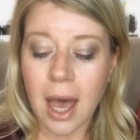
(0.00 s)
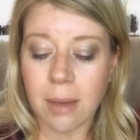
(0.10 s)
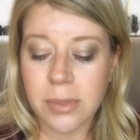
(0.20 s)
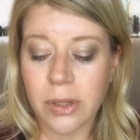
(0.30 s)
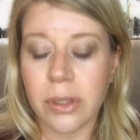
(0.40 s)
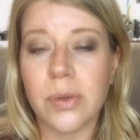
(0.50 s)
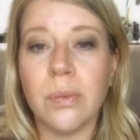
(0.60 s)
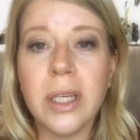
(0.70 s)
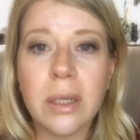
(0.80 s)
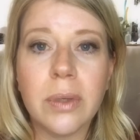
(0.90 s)
Um, so it's
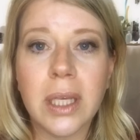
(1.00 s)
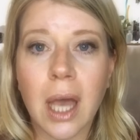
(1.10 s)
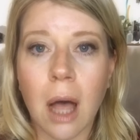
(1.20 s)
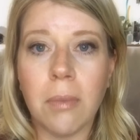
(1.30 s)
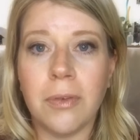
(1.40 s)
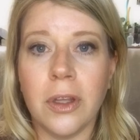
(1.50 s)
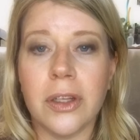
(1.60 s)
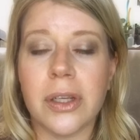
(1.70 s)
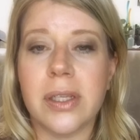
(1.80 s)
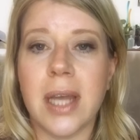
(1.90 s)
really, really
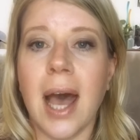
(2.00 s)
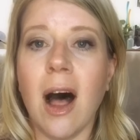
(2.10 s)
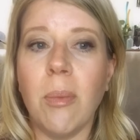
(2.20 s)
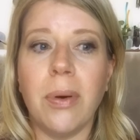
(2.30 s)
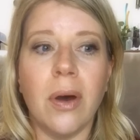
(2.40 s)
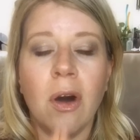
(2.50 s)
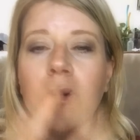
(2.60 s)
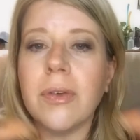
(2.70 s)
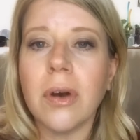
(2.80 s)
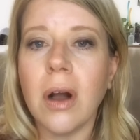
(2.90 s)
helpful just to help
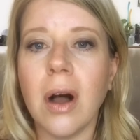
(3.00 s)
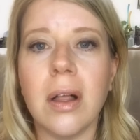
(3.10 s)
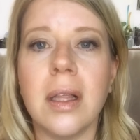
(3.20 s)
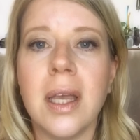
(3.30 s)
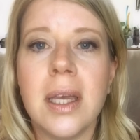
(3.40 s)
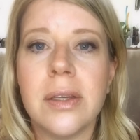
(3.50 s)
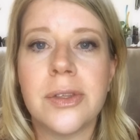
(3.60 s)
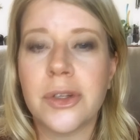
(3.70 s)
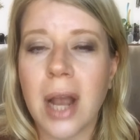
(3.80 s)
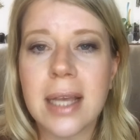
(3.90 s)
overall
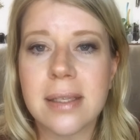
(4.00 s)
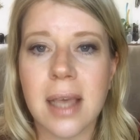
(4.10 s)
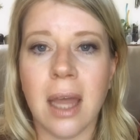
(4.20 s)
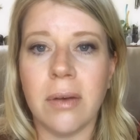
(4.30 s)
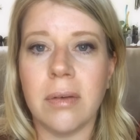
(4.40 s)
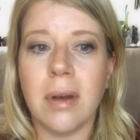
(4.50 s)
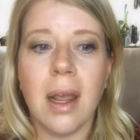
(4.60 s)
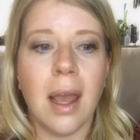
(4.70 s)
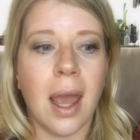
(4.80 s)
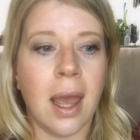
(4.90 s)
stress and,
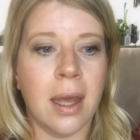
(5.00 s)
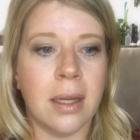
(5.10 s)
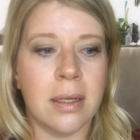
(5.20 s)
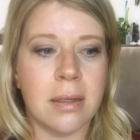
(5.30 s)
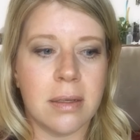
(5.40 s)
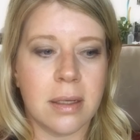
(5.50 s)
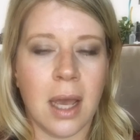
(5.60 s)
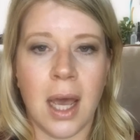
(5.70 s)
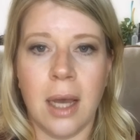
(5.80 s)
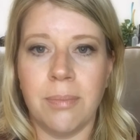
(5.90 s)
and
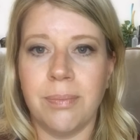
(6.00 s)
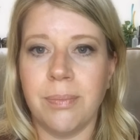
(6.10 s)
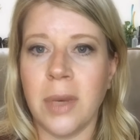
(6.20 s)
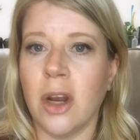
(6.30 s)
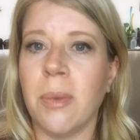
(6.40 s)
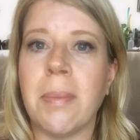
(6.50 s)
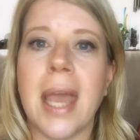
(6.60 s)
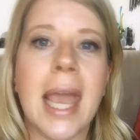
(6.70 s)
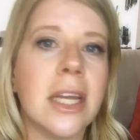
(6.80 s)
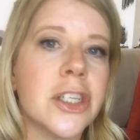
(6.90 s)
um, you know,
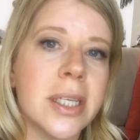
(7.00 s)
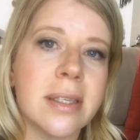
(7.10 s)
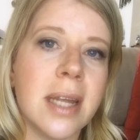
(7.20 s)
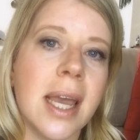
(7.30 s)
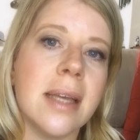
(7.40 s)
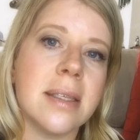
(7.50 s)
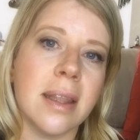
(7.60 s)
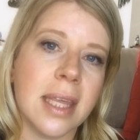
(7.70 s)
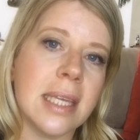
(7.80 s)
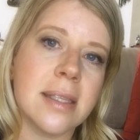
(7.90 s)
maybe anxiousness
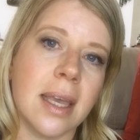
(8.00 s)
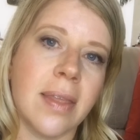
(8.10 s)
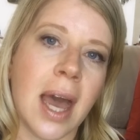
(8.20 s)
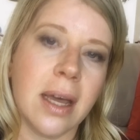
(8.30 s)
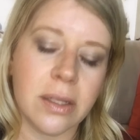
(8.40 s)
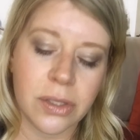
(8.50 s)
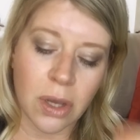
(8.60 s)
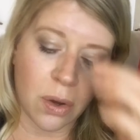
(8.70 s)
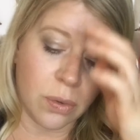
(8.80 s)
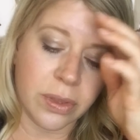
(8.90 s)
and things like that.
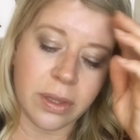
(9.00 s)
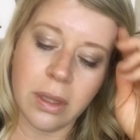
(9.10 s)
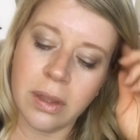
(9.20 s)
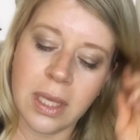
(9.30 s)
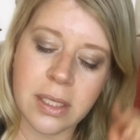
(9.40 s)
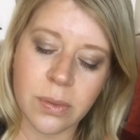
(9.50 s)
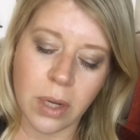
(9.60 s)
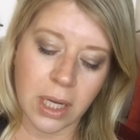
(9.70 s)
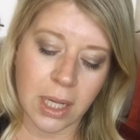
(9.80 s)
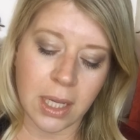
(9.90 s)
So this
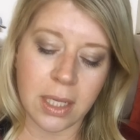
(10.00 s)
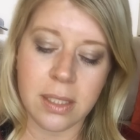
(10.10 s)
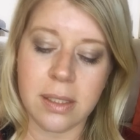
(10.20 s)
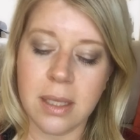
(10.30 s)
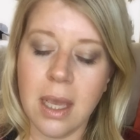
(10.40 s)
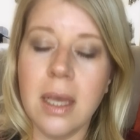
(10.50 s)
one is